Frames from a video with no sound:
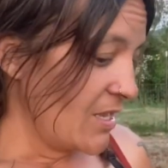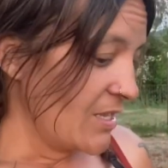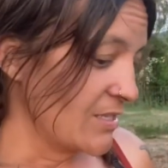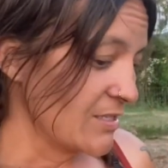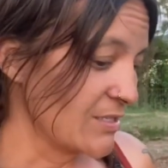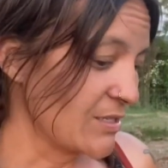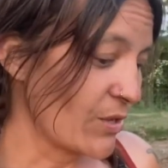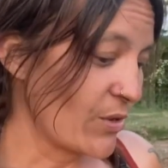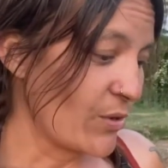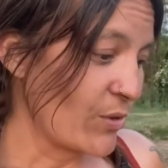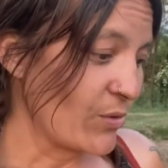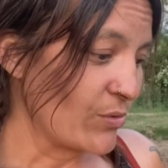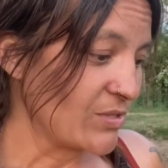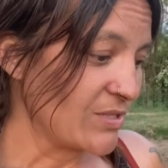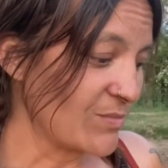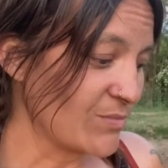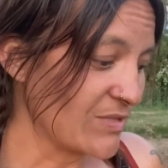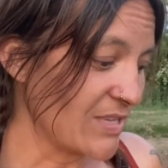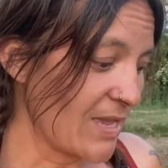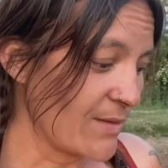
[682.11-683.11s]
So
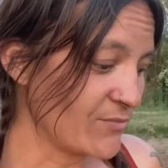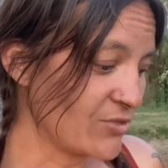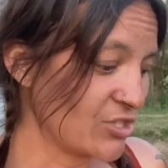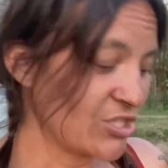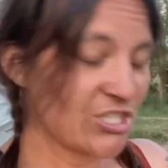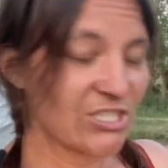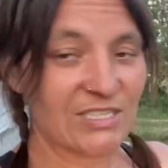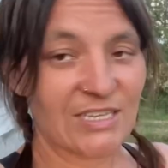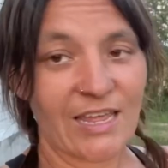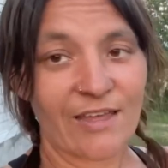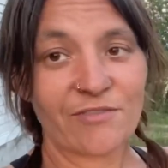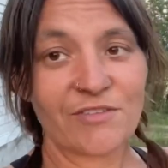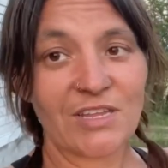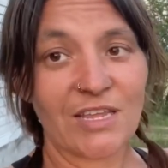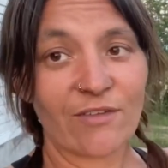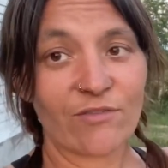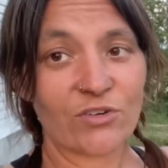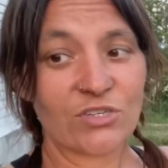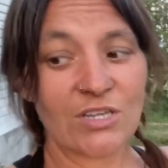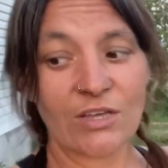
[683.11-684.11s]
sometimes you just have to
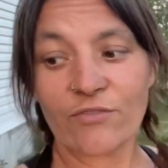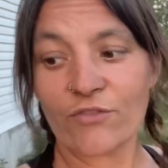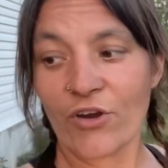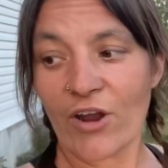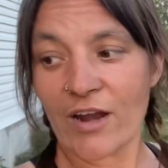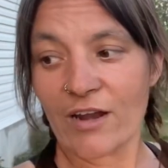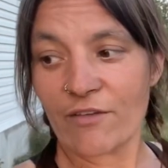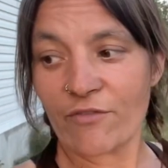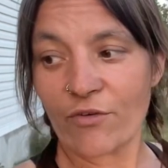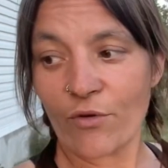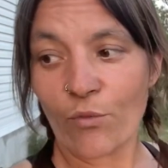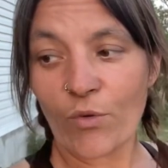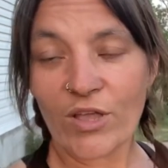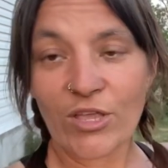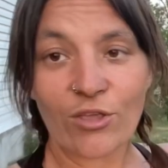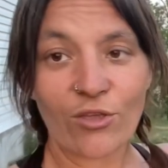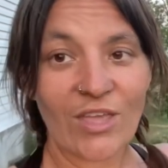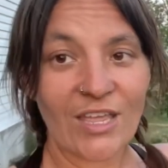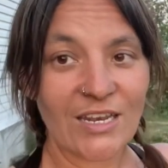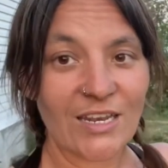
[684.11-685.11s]
give yourself credit for what
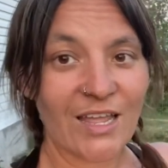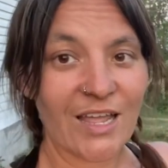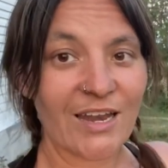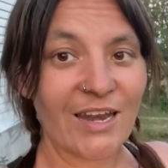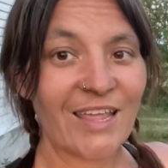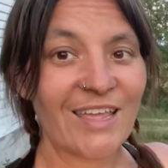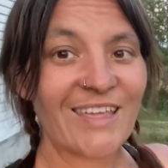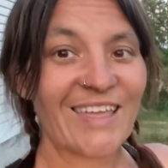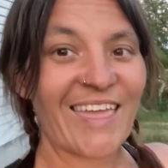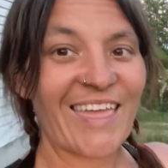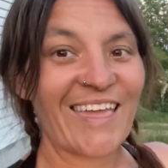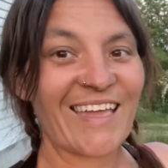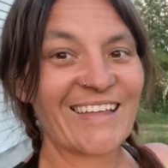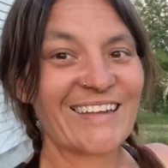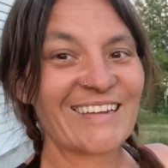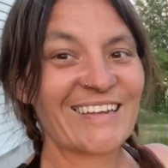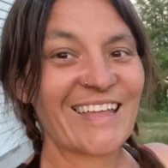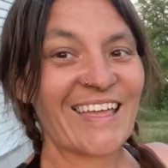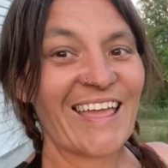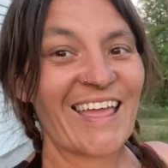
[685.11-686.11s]
you get done,
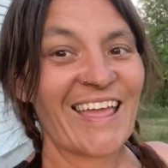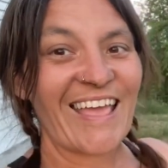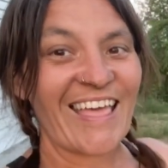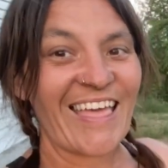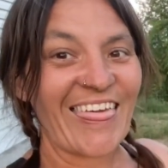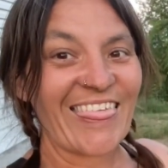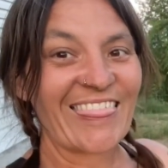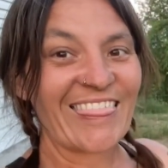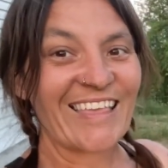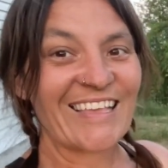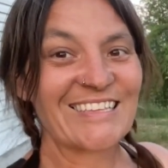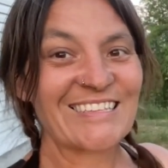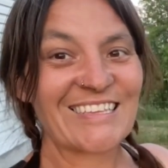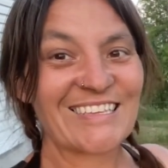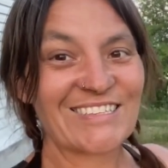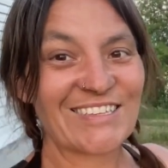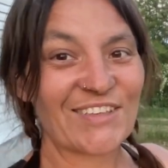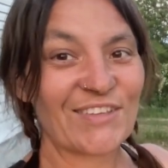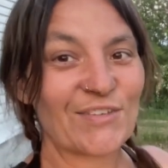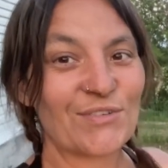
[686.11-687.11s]
and this
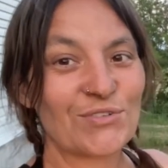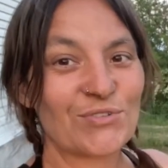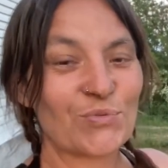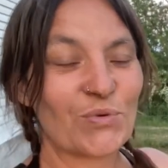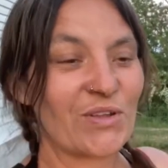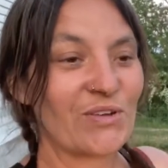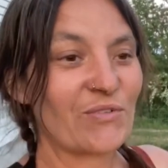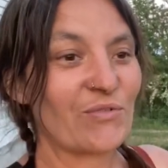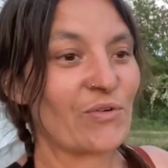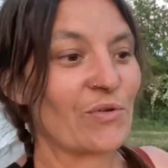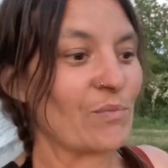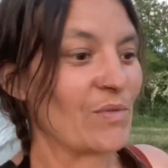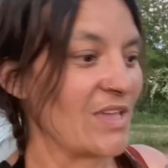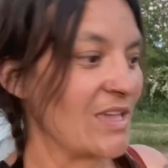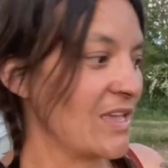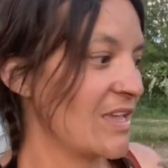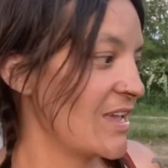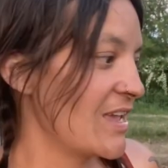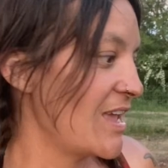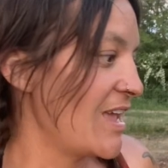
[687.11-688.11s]
is a huge win for
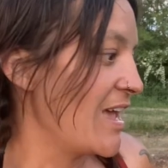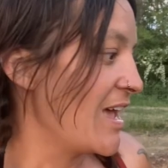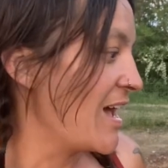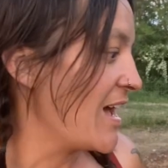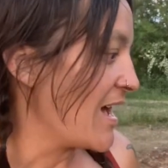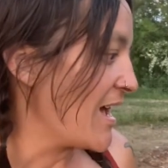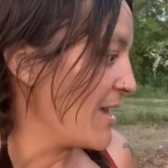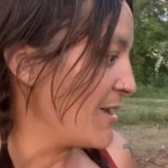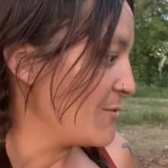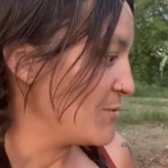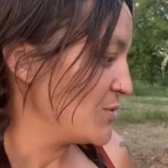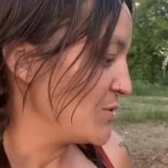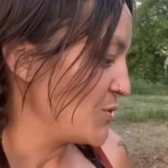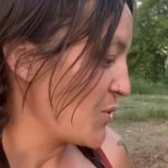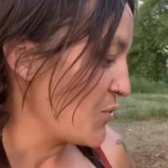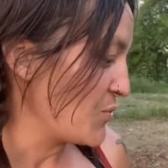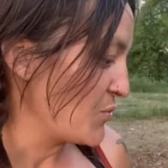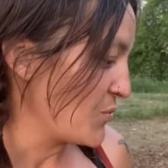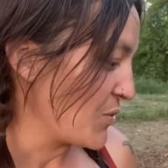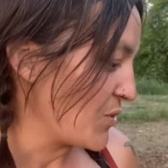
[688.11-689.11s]
me. I am
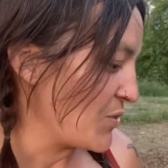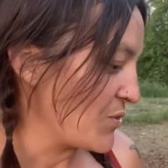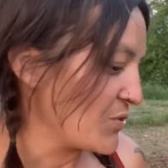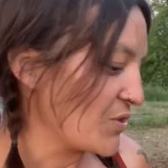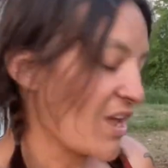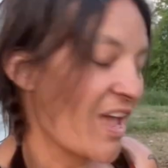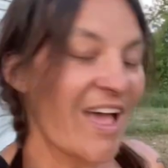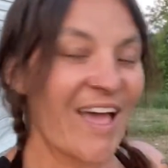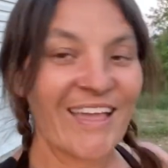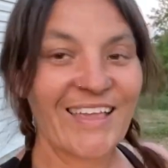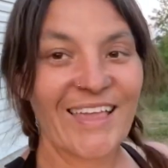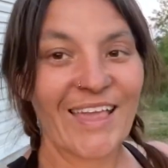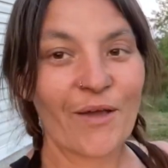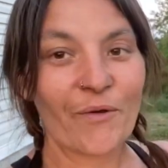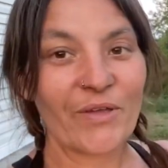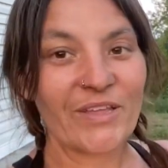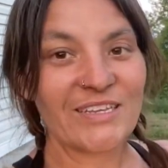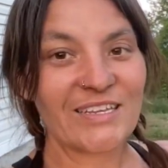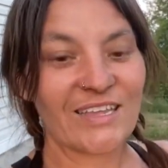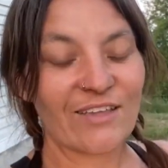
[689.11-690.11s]
so thrilled. I can't
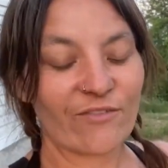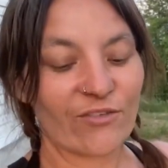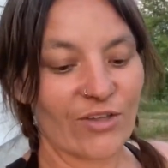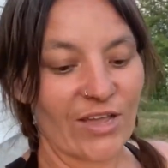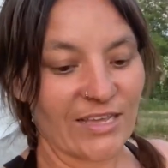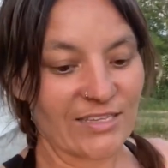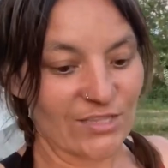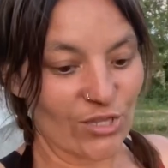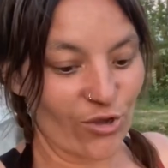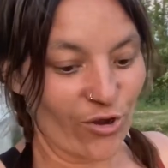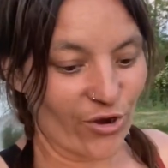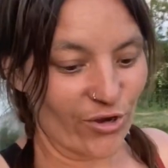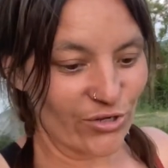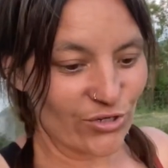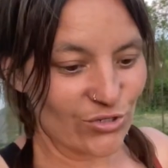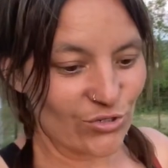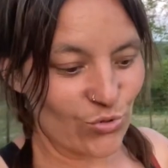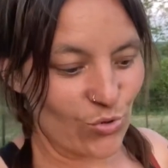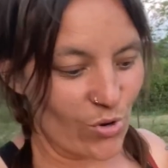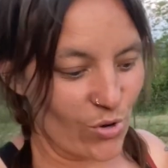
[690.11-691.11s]
wait to give you guys a
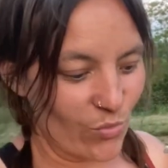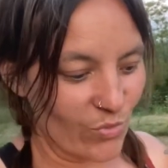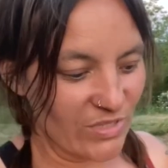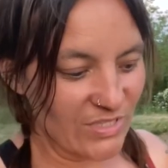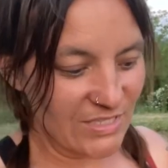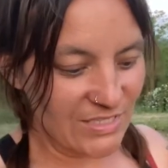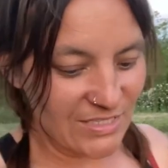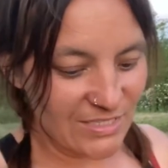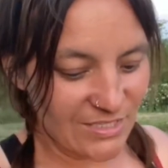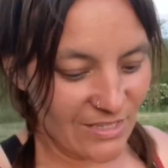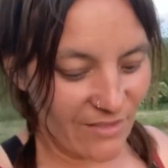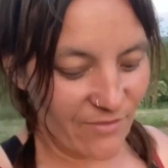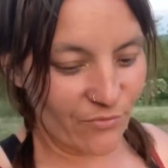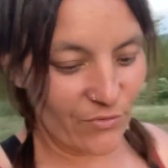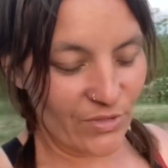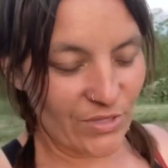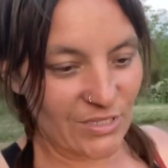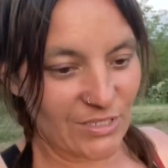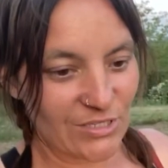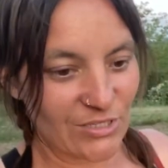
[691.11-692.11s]
garden tour once the stuff
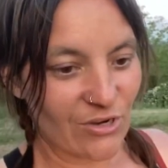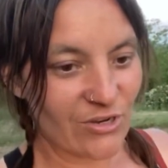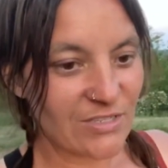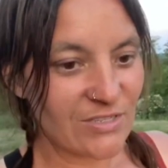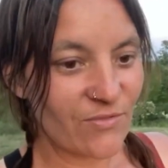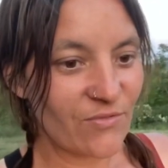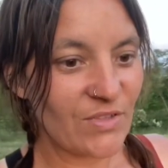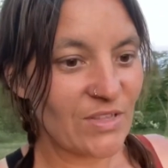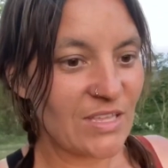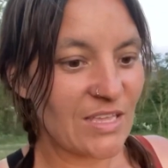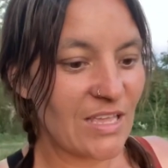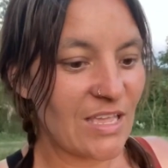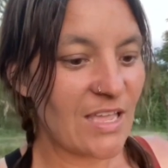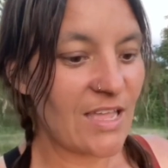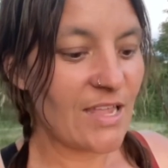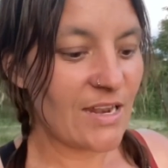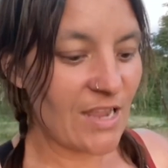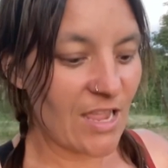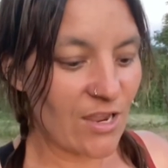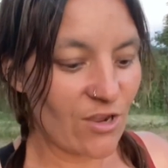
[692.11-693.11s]
really starts filling
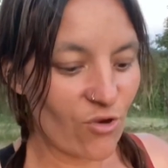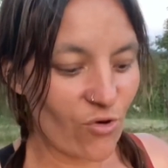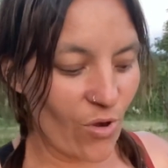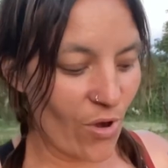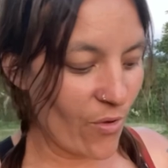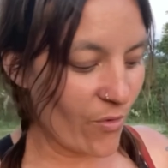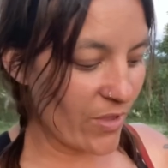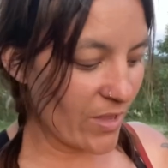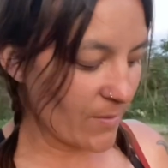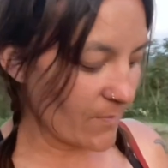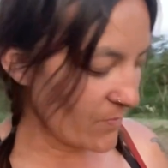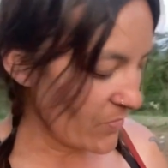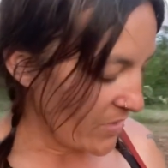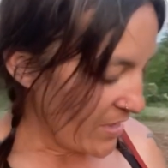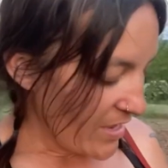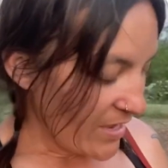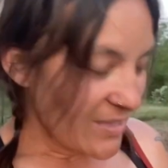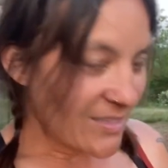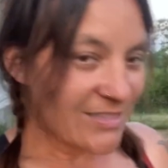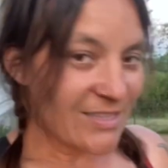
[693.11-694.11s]
in and growing.
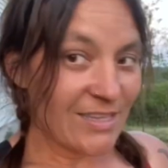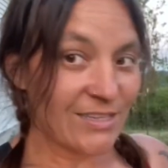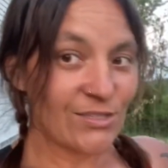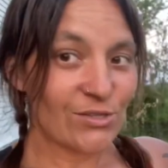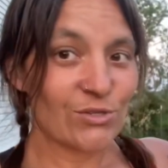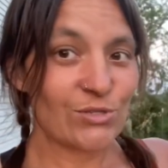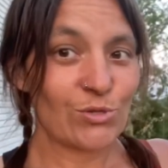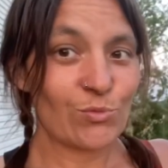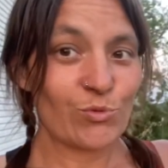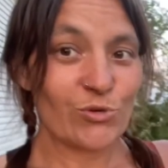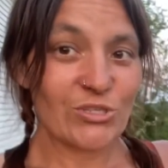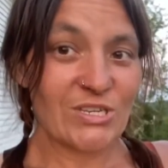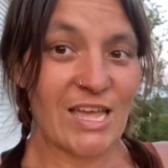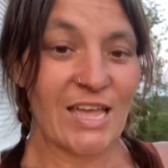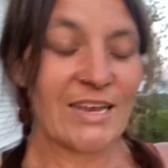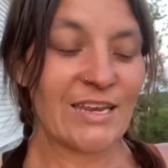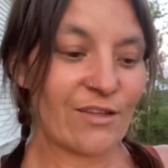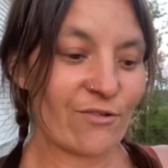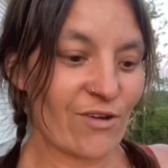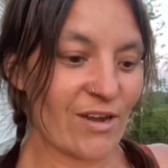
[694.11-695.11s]
Things are super
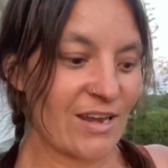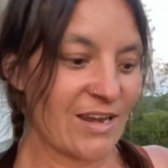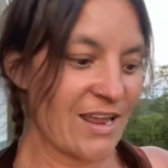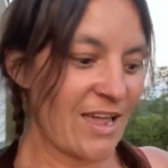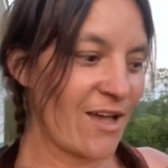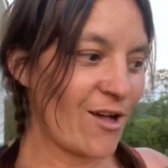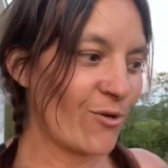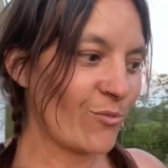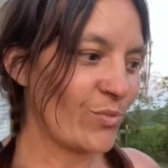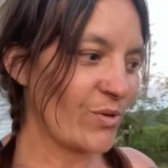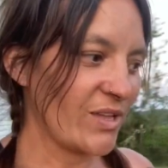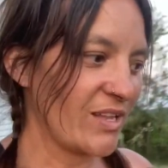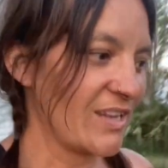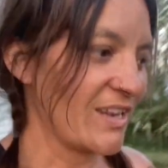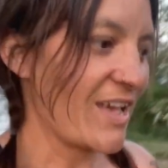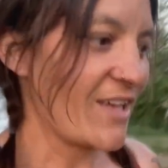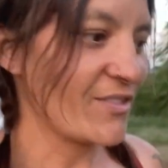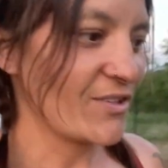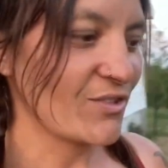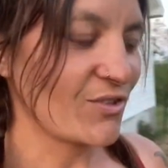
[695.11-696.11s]
tiny right now, but
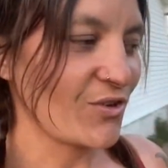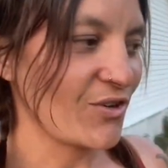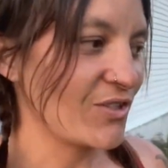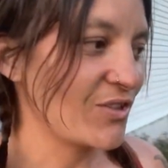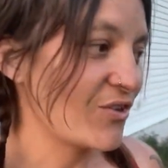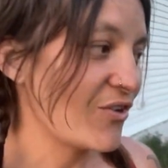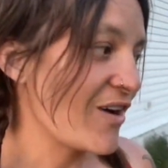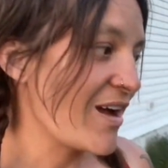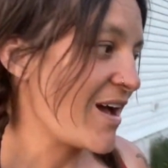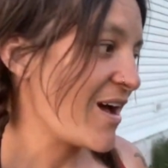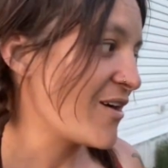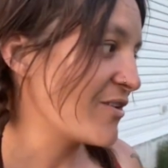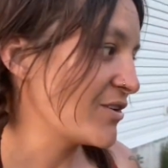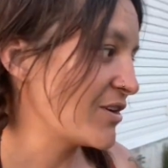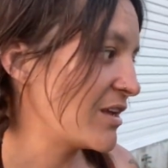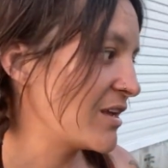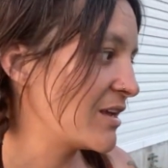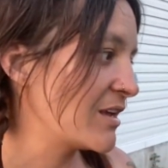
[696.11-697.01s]
now that they're in the ground,